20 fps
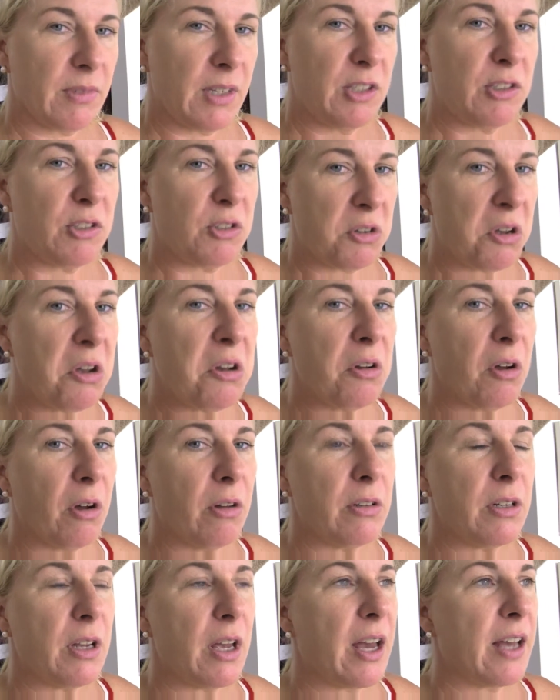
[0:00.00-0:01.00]
is a turn
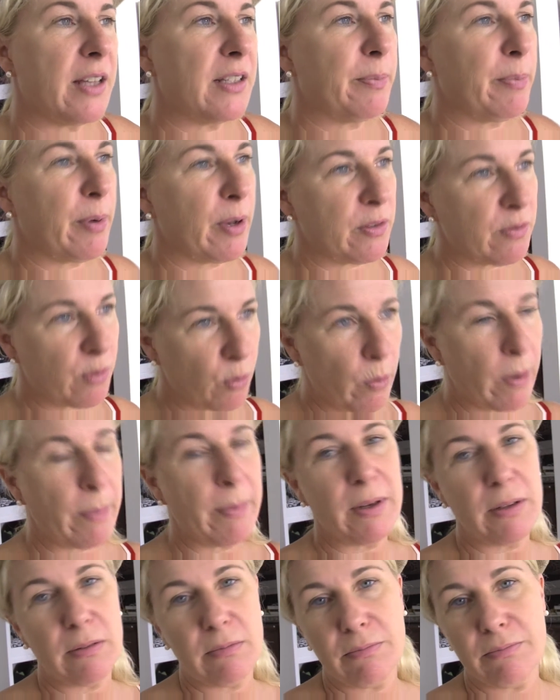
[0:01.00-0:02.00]
on, as opposed for
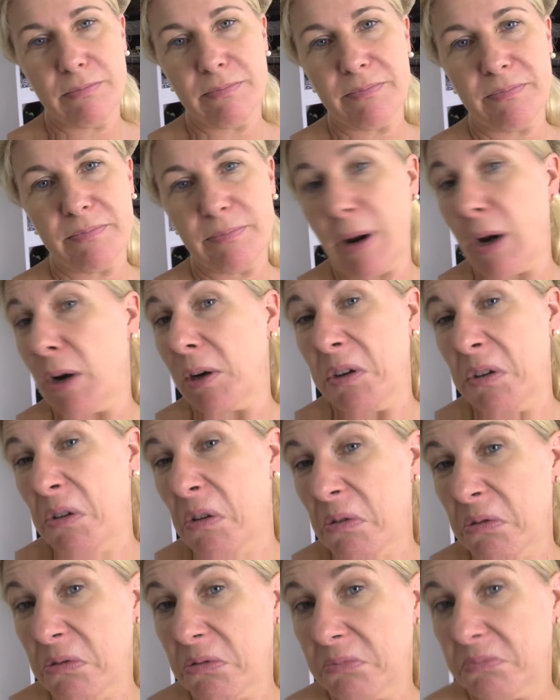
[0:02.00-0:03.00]
women, apparently
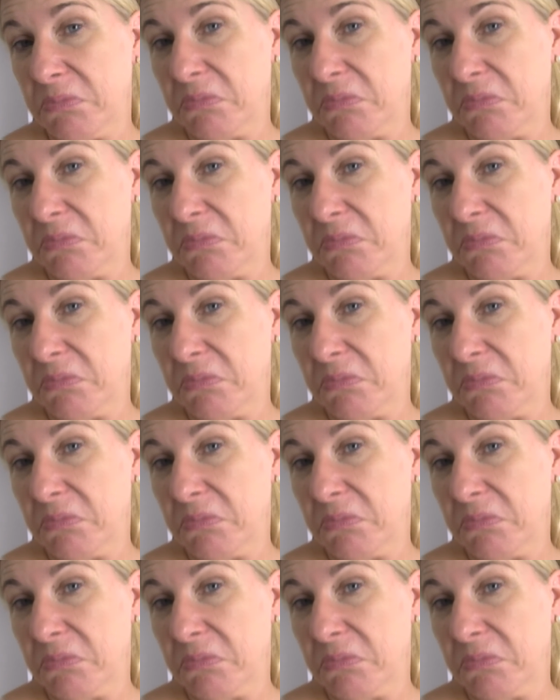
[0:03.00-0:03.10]
not.